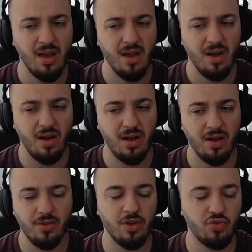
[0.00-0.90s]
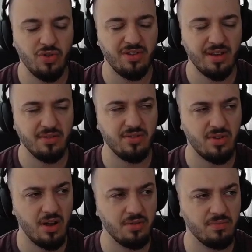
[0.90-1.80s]
the 3-second
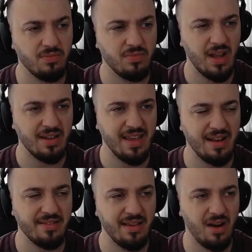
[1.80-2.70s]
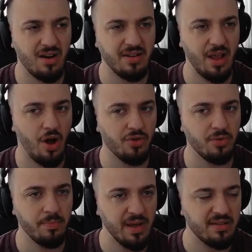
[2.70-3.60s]
stun that can DR the
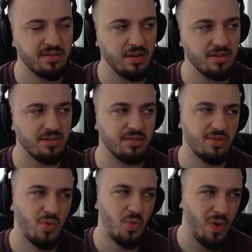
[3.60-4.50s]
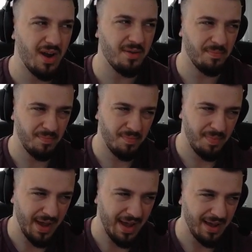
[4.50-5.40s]
other big stuns is quite
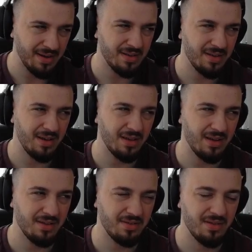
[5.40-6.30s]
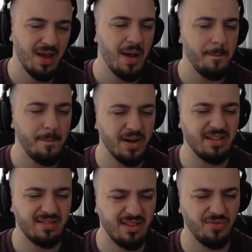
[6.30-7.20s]
bad, I guess. But
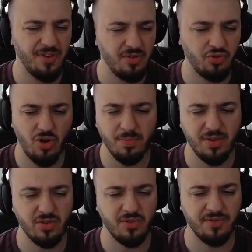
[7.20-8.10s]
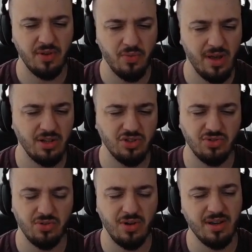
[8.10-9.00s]
it's still very strong because of the range,
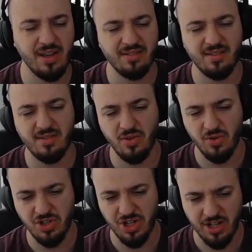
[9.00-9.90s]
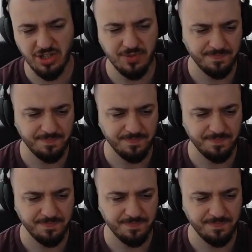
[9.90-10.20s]
so I guess it's a good change.